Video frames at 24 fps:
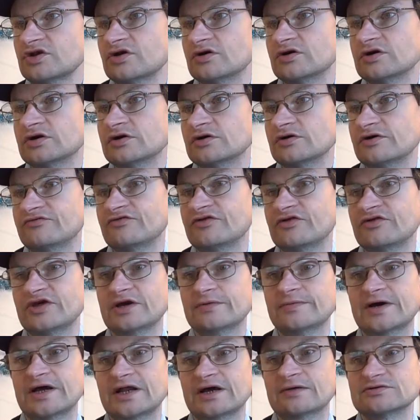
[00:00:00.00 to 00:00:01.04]
If you
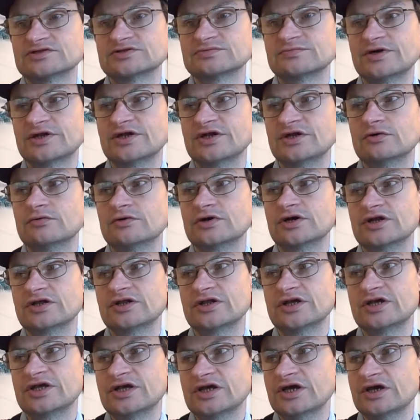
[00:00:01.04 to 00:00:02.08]
think about how much money you earn
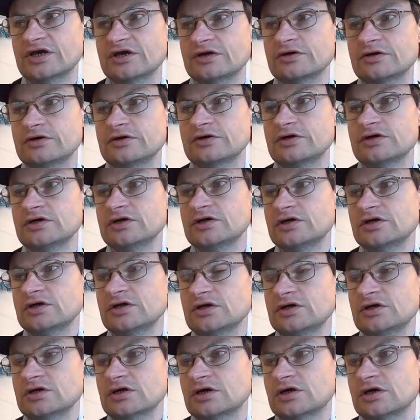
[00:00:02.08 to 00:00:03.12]
in a year,
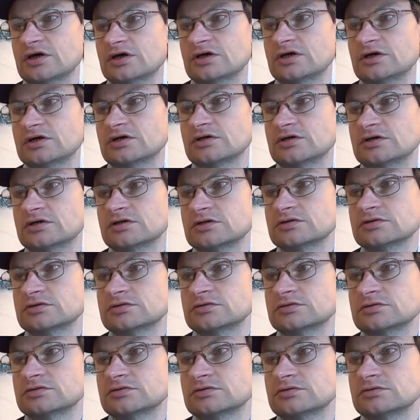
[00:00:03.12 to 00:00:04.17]

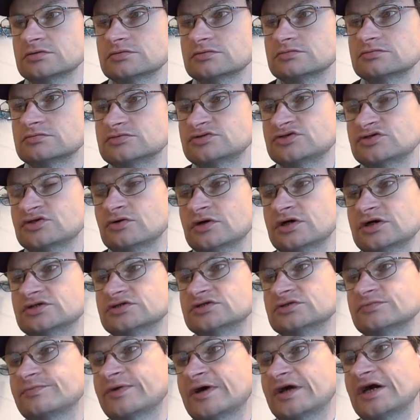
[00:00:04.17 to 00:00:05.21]

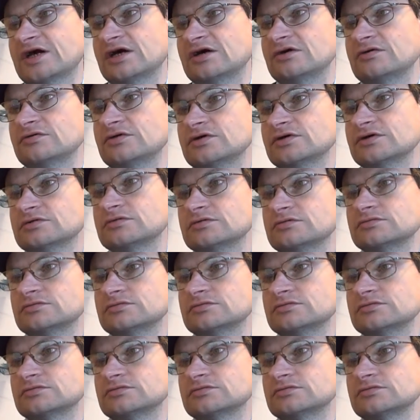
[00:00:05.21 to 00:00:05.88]
£200,